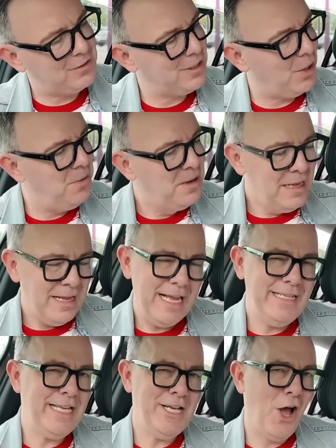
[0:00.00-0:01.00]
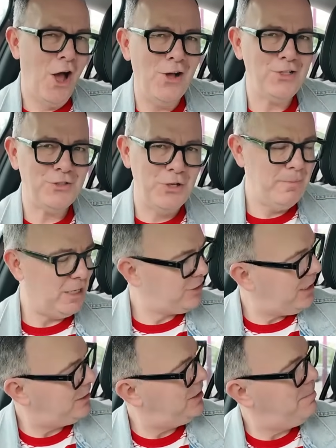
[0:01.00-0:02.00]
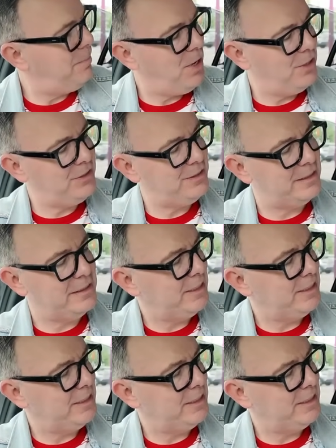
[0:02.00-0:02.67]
So it didn't hurt too much actually purchasing